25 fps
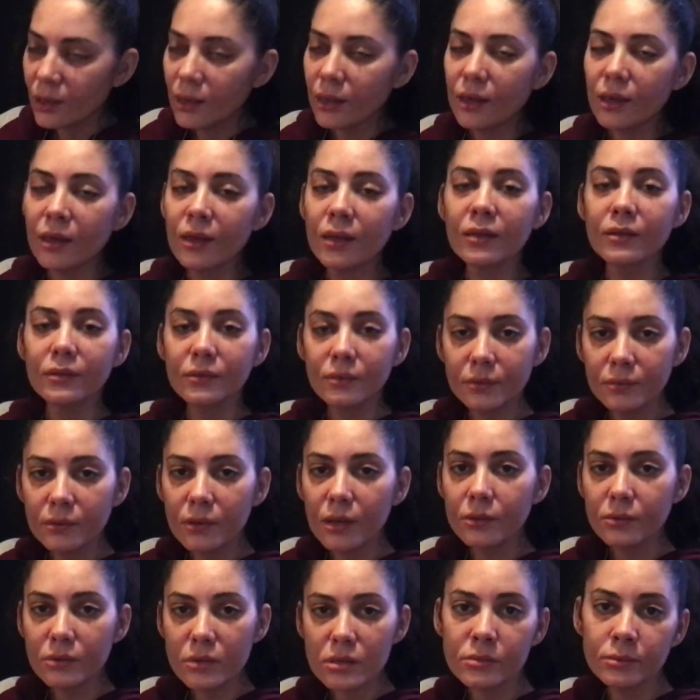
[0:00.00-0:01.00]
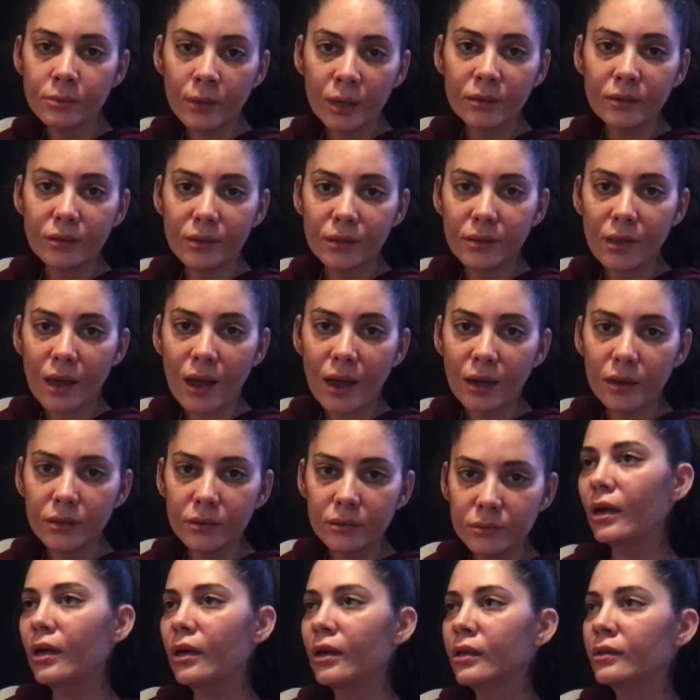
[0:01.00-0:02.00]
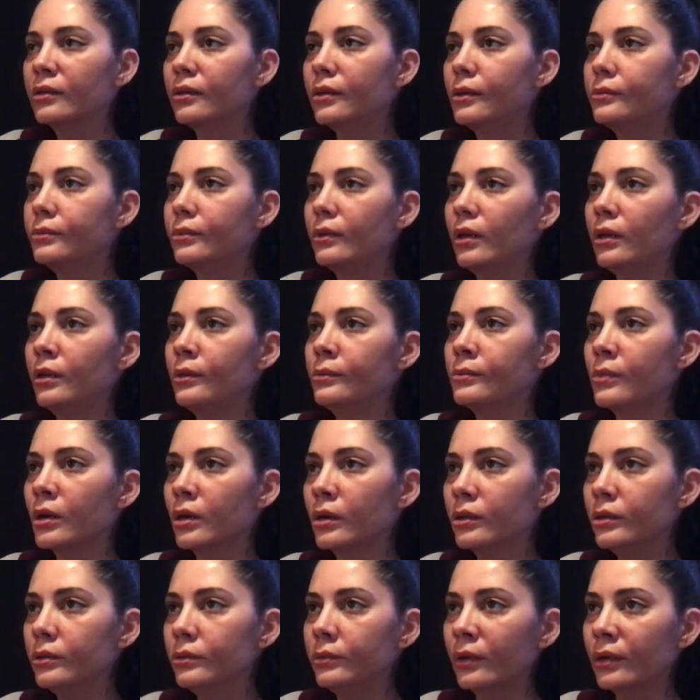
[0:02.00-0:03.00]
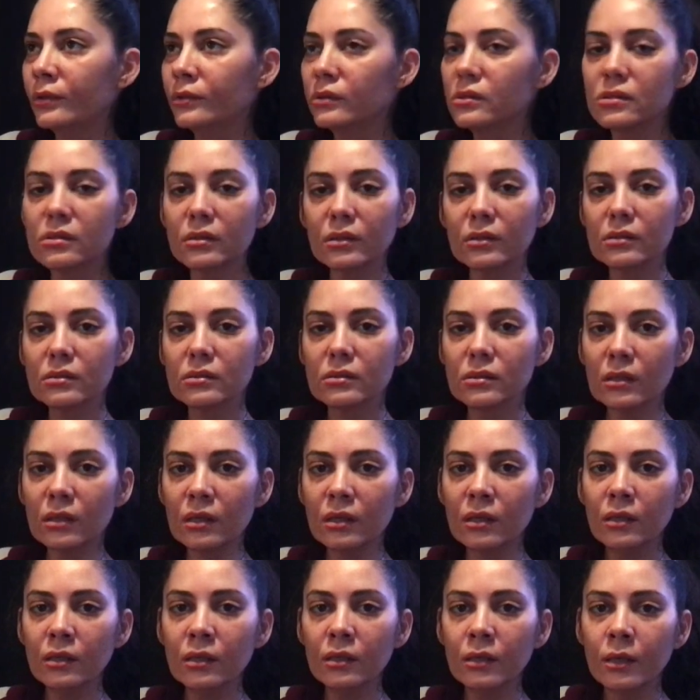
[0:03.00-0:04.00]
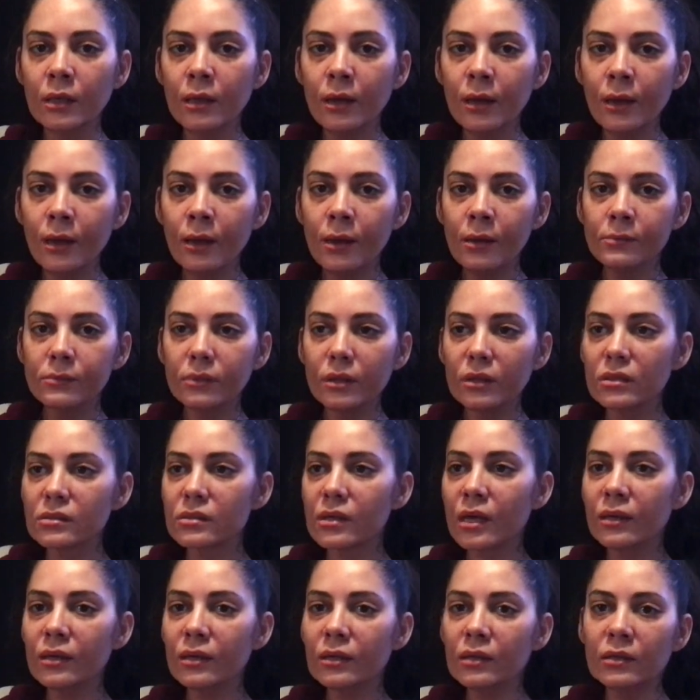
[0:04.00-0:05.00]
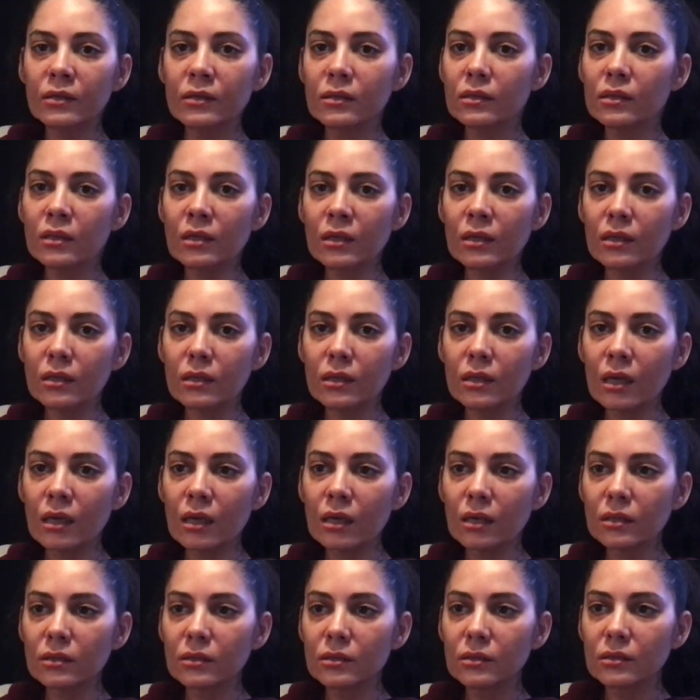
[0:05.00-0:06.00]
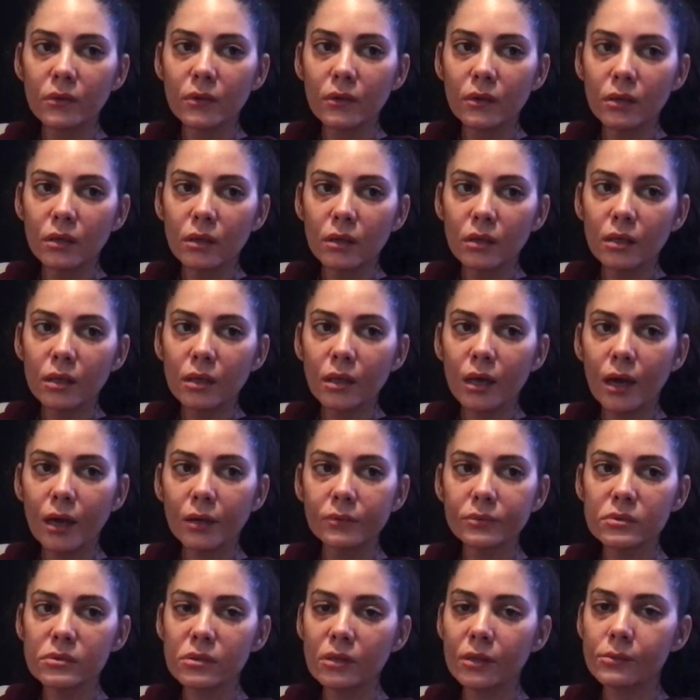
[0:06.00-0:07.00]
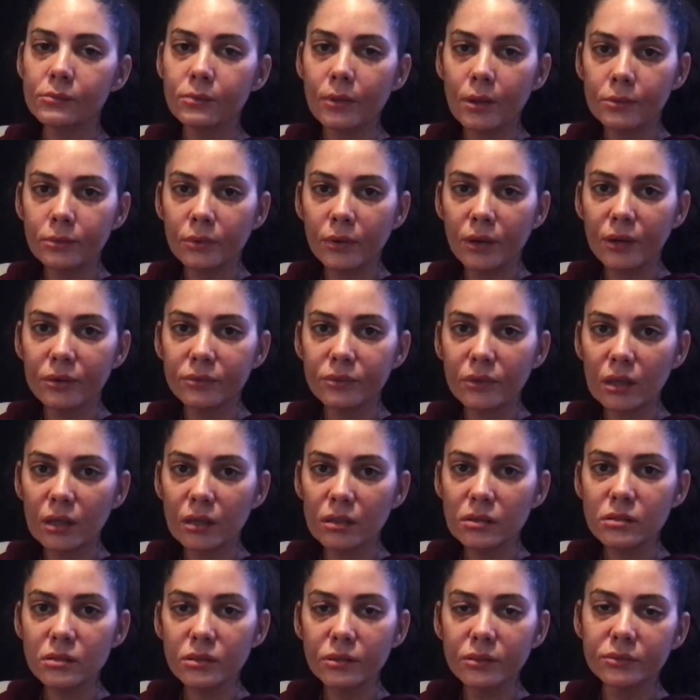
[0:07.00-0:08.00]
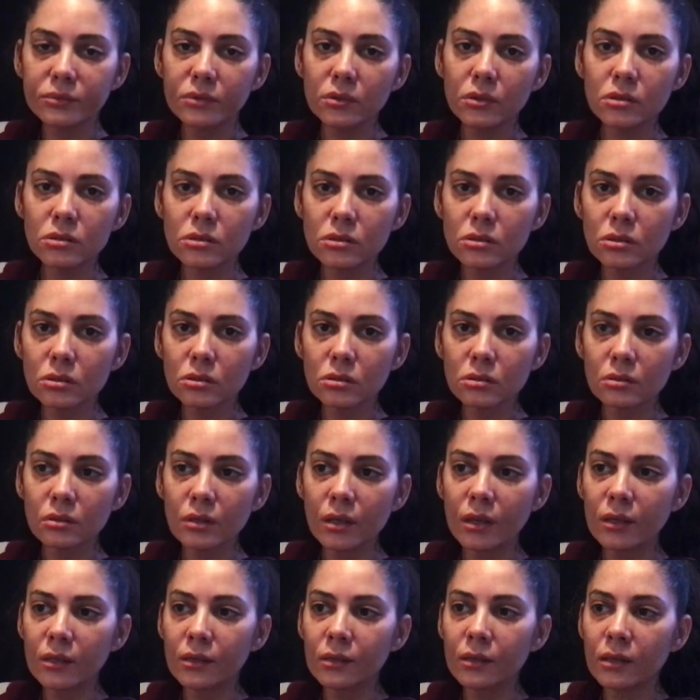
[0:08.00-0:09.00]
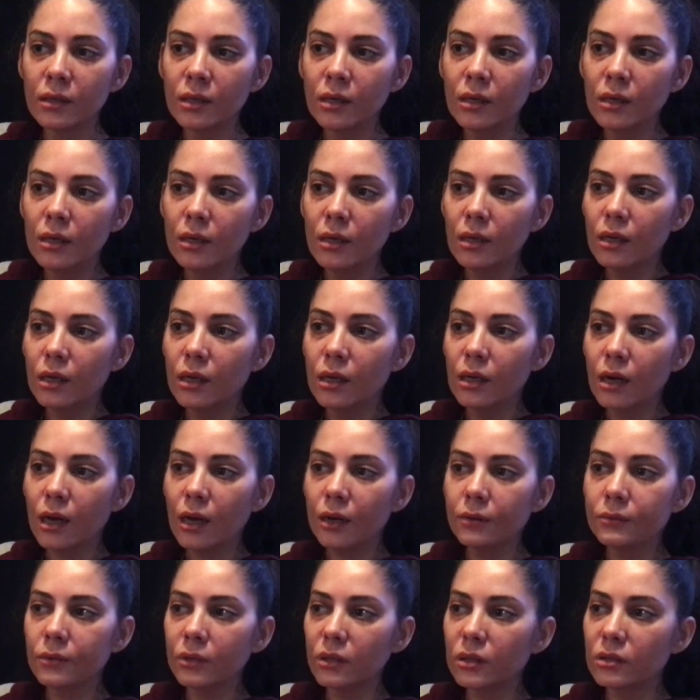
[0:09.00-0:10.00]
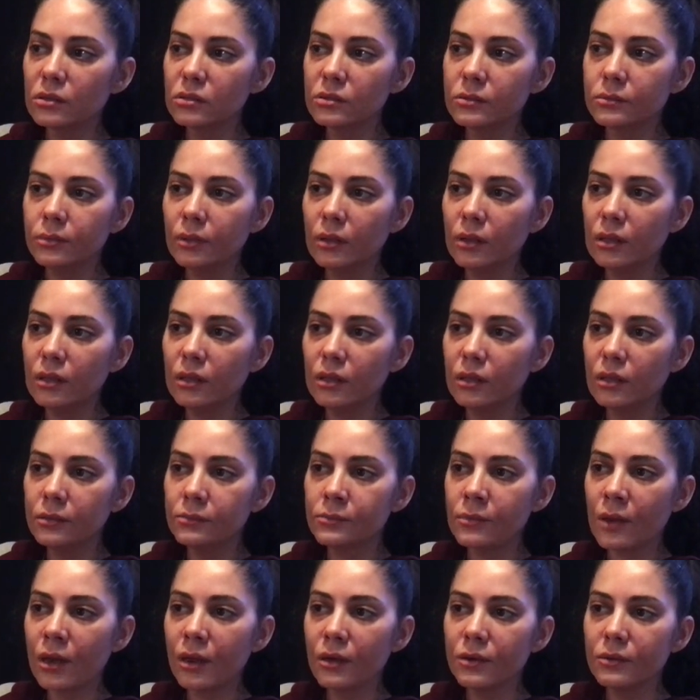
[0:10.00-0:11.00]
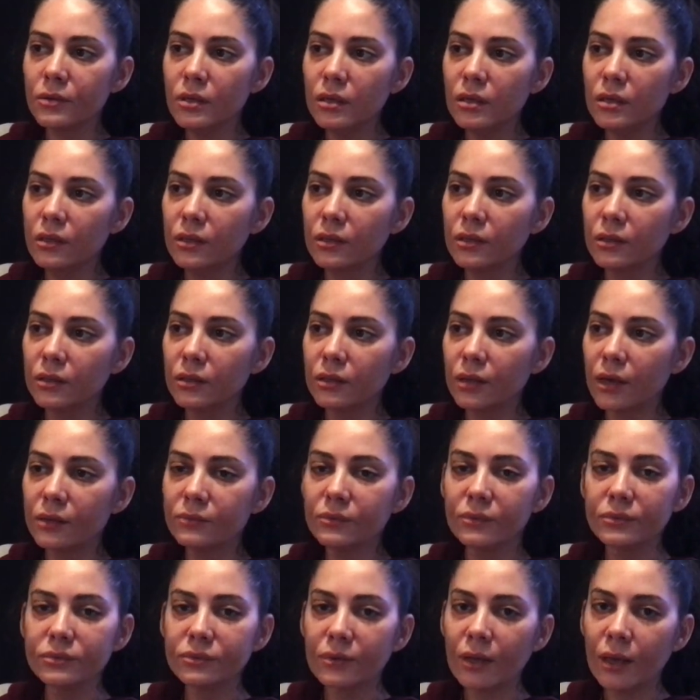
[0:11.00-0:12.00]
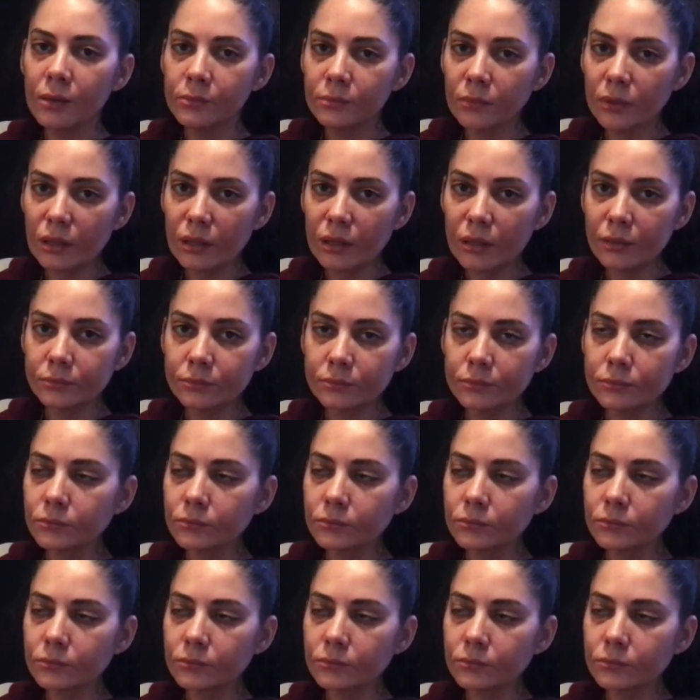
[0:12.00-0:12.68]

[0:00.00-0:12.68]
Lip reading: And they respected that. I ended up getting married when I was 16 because I didn't think that I was going to be able to have kids in the future, and I wanted to be married and have a family,